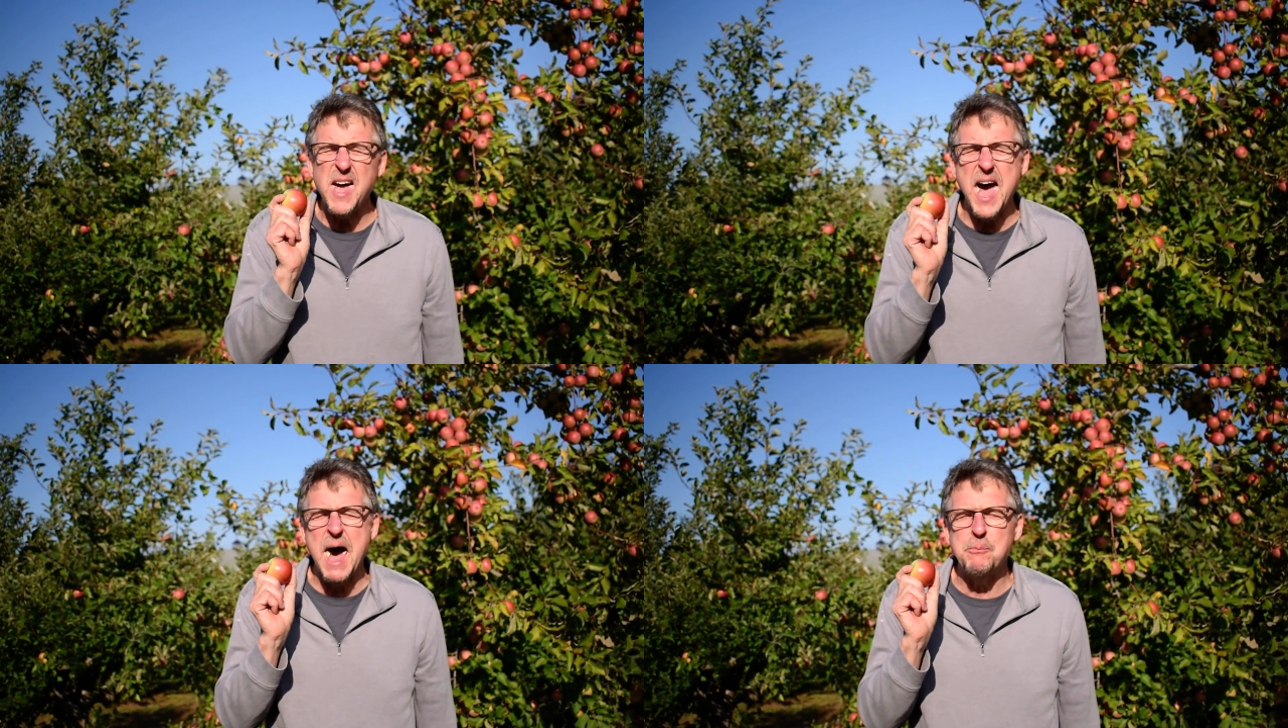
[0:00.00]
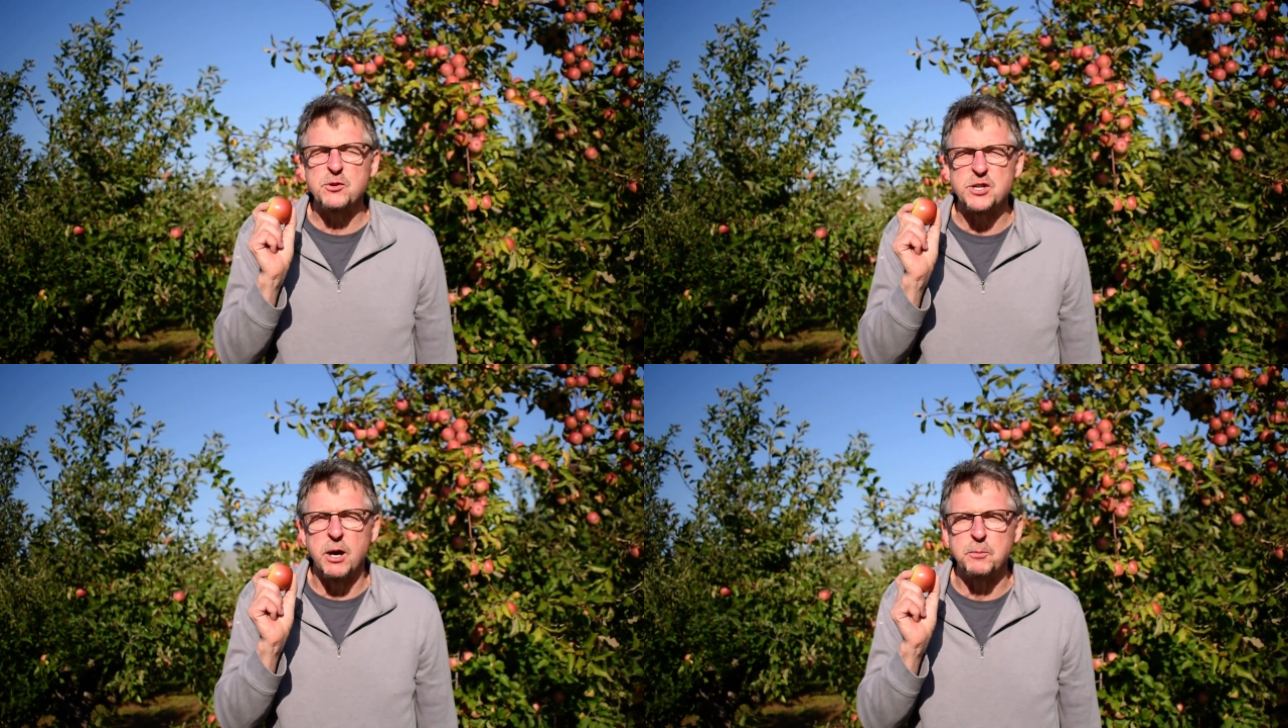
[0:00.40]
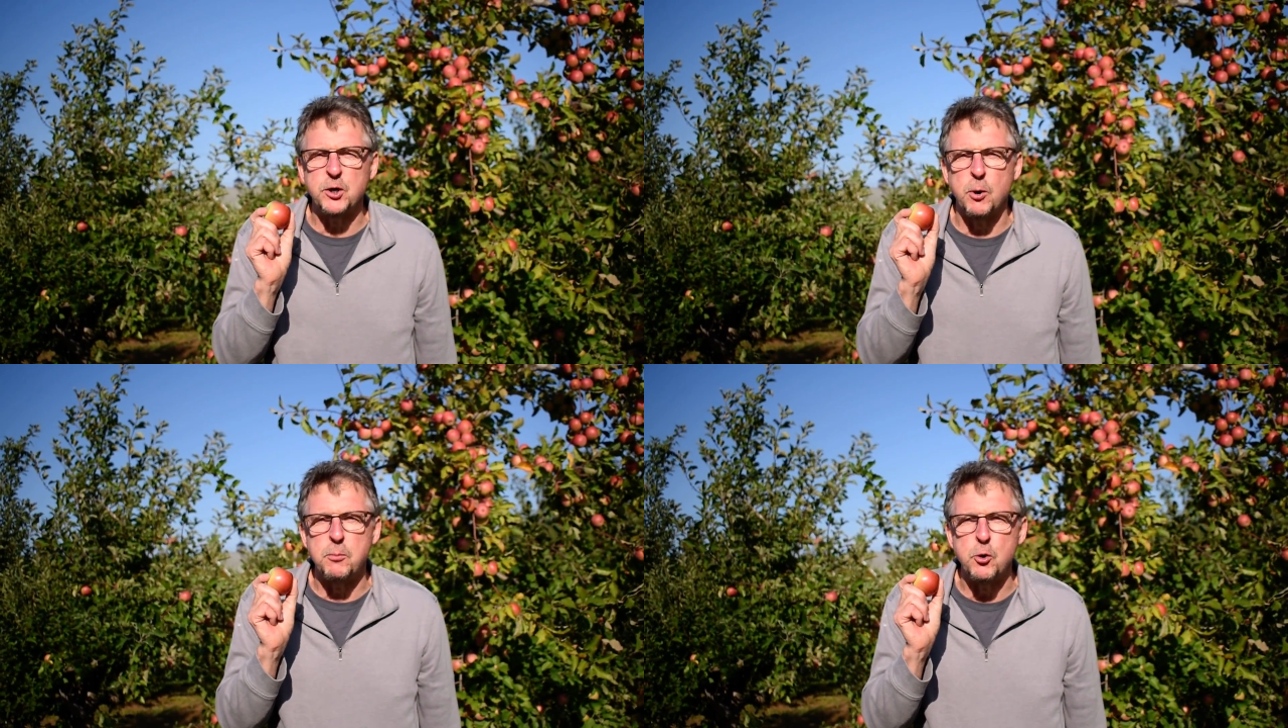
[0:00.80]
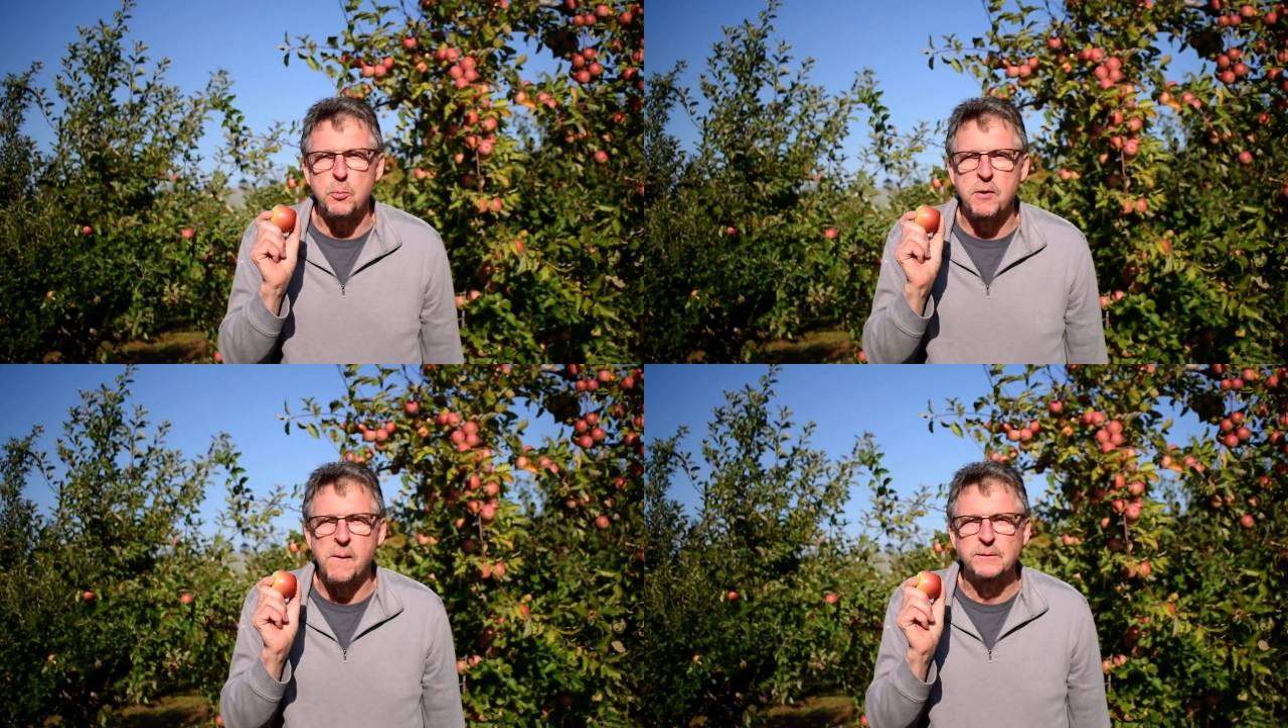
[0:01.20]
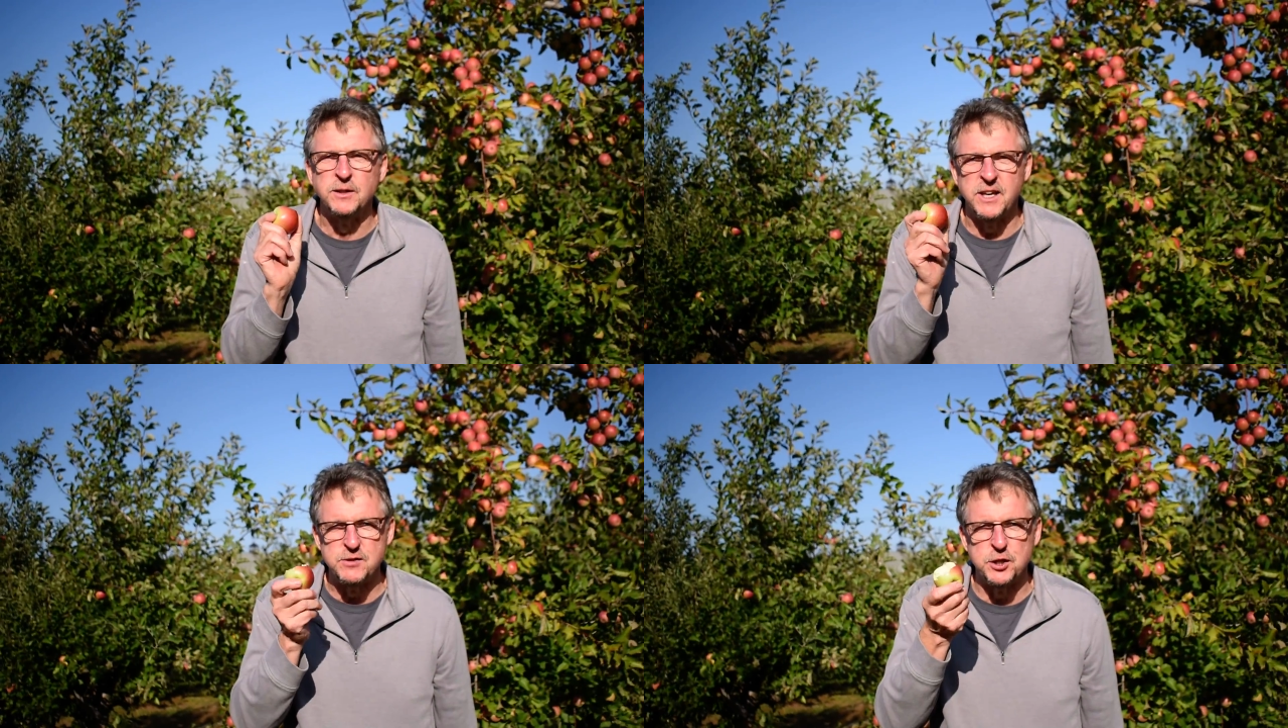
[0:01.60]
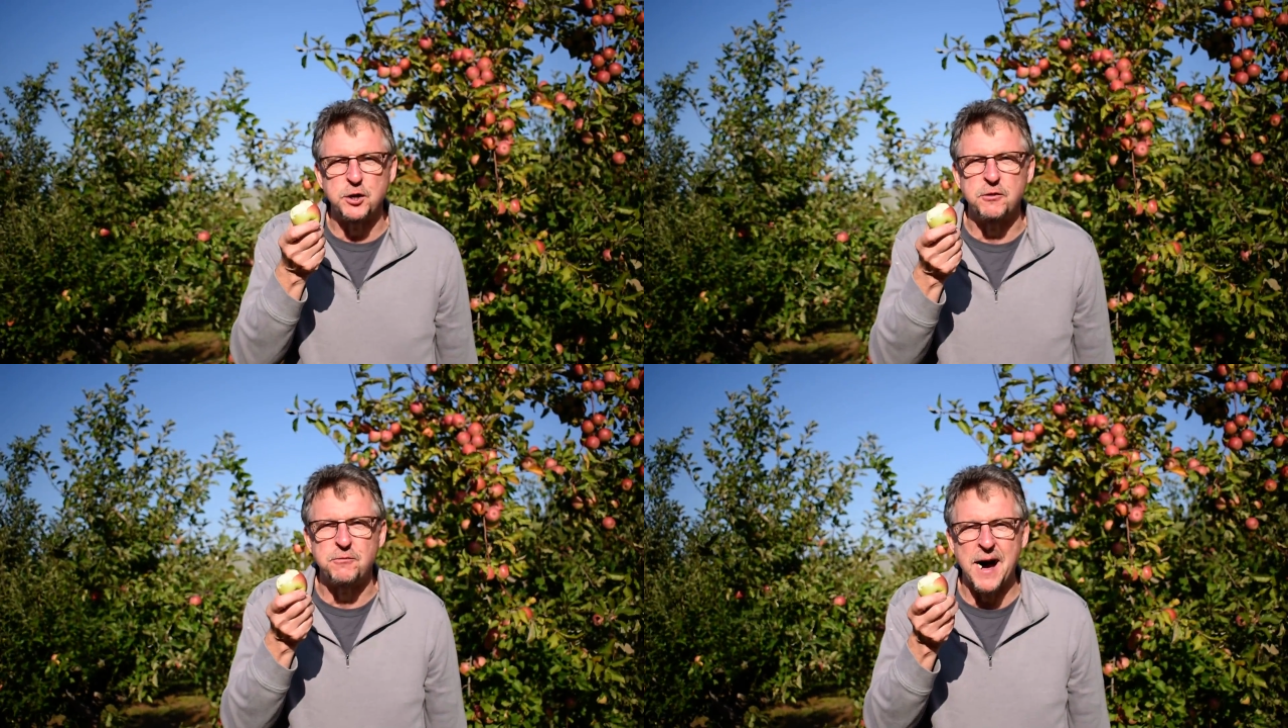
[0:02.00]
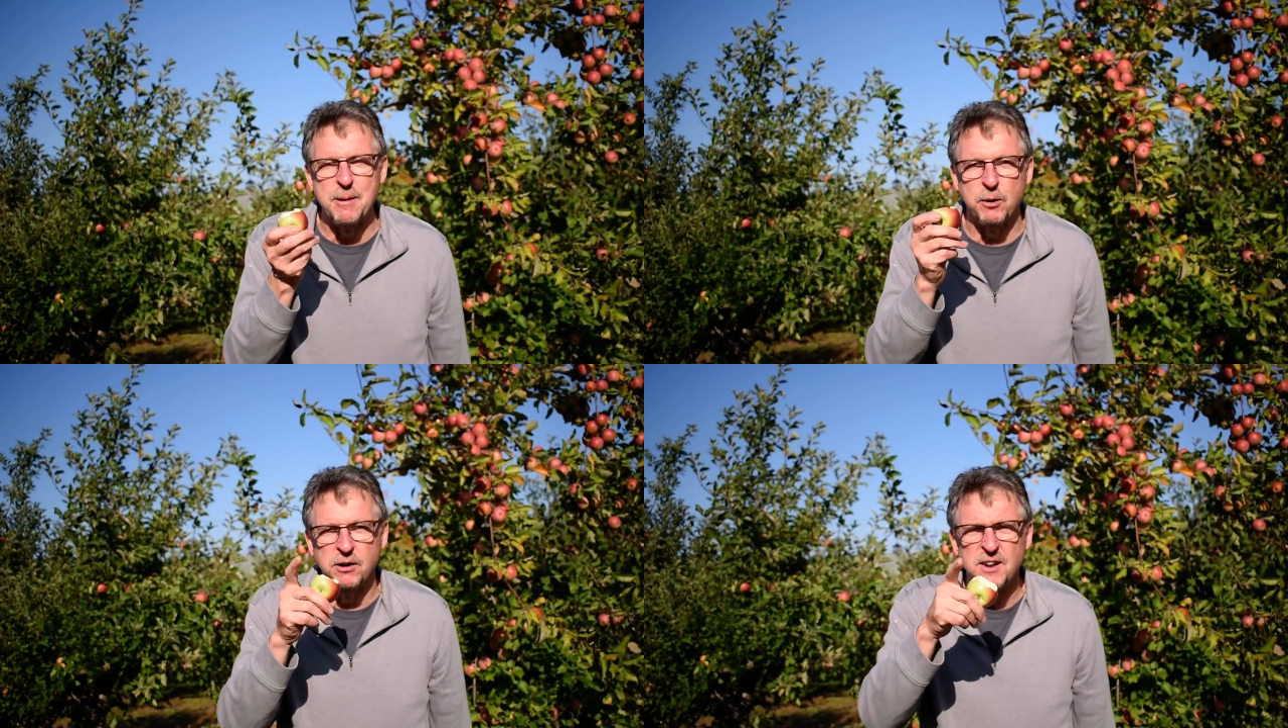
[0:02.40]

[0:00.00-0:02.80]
Apples help you go poop. It gives you good fiber.